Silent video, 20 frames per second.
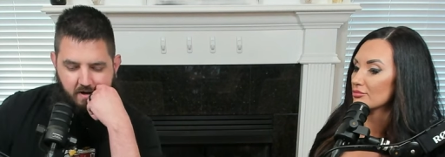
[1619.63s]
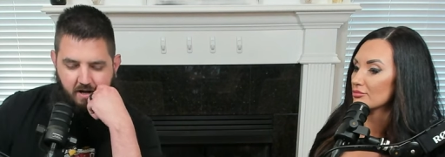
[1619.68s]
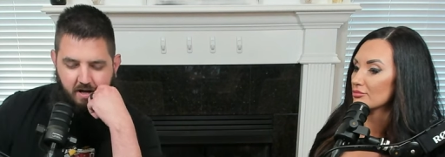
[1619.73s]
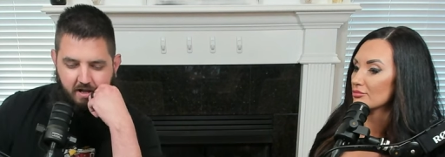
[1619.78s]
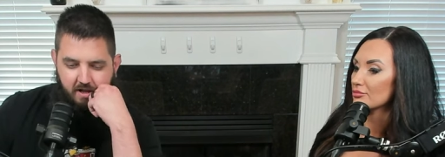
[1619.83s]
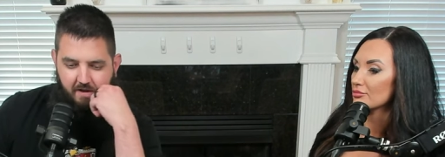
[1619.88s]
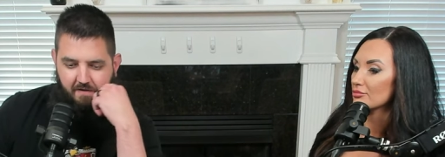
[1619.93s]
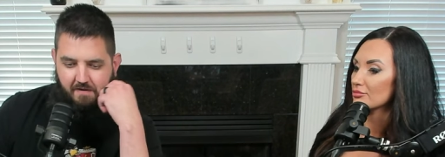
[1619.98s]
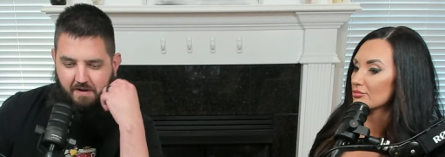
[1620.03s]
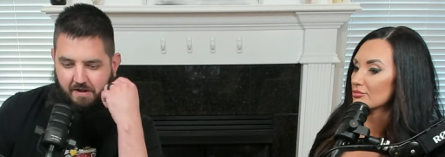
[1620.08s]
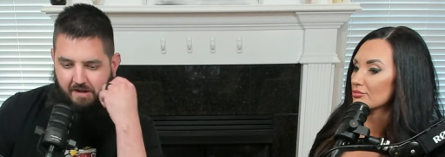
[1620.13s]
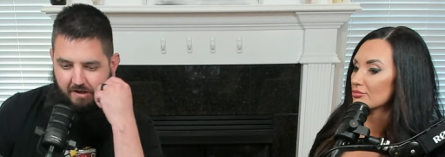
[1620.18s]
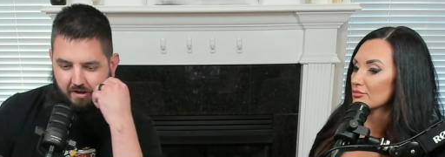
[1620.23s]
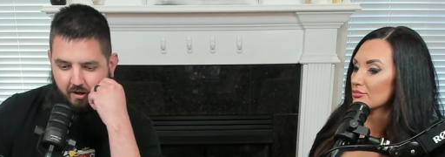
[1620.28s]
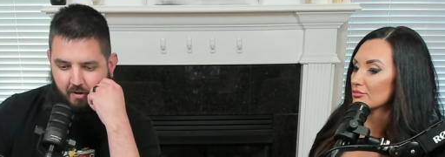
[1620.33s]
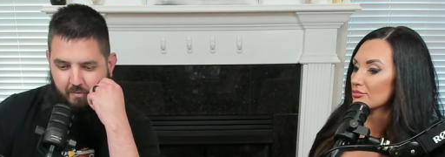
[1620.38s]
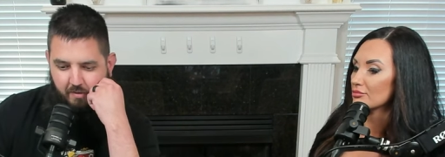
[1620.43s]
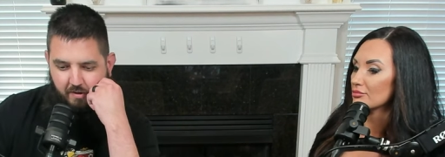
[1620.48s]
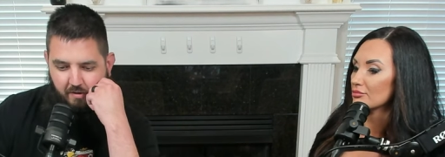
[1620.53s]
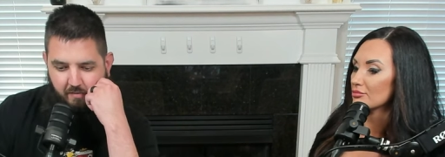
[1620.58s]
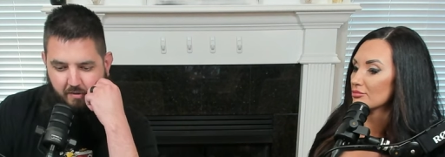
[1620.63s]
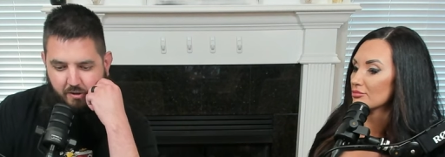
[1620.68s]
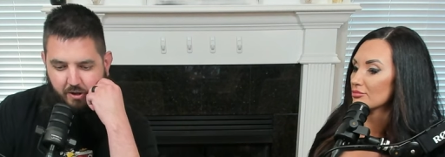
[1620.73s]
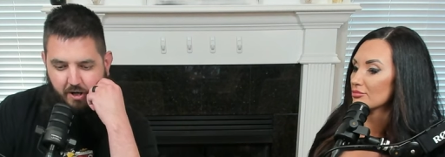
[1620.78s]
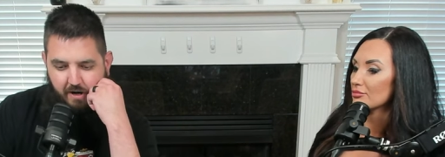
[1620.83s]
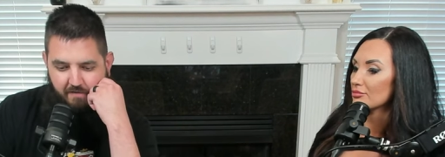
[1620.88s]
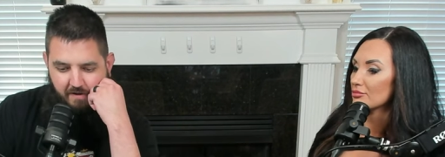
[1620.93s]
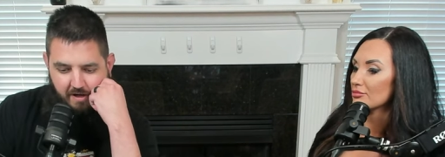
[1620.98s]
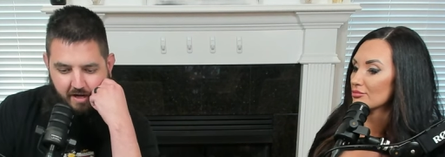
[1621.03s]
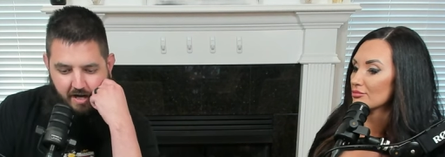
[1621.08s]
Speaker 1: love how they call me an Uber
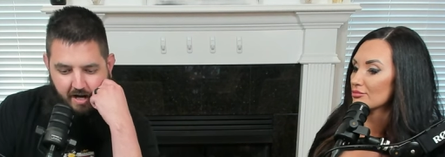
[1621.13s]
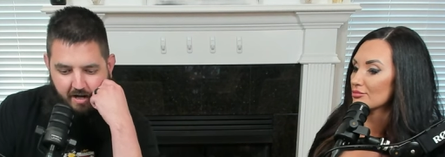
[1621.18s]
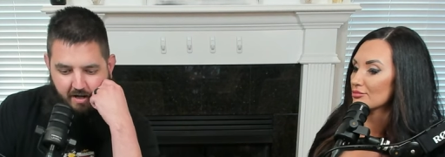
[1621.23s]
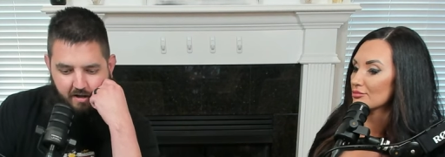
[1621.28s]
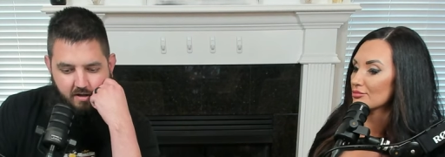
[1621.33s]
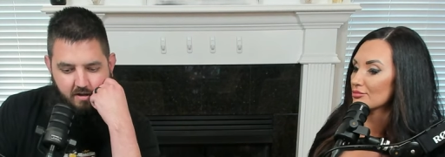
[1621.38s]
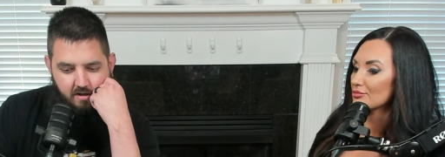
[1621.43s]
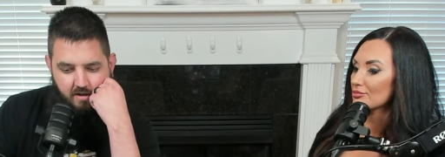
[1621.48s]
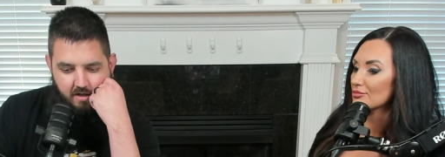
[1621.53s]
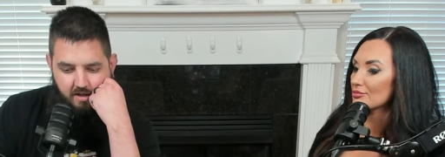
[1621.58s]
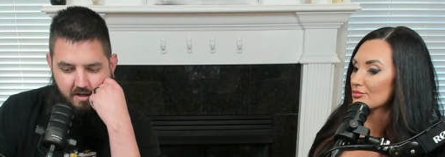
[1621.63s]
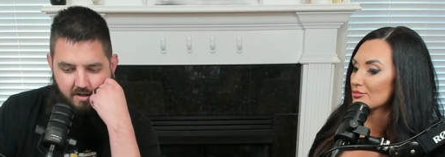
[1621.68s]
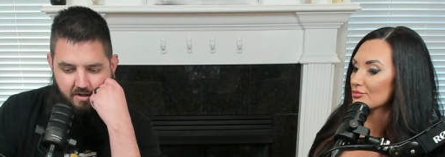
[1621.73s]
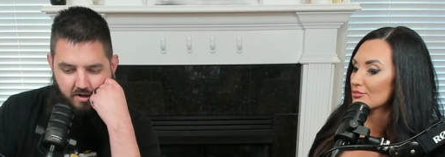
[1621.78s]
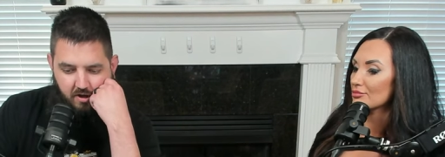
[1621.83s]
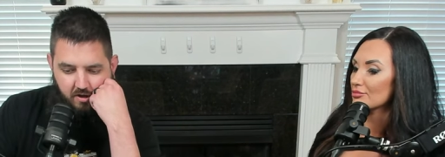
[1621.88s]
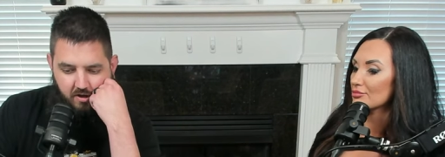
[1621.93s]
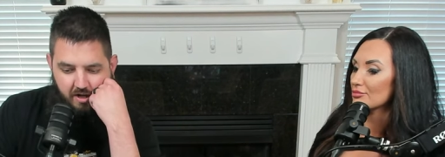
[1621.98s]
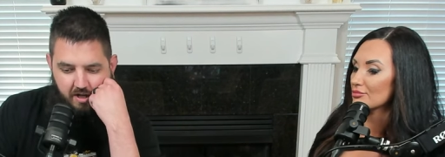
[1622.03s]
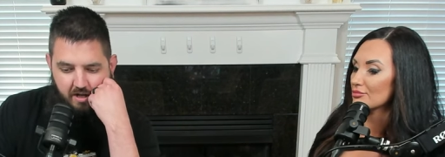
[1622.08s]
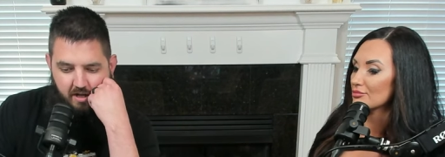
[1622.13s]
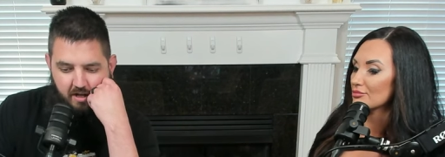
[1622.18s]
driver, not an mm-hmm. attorney.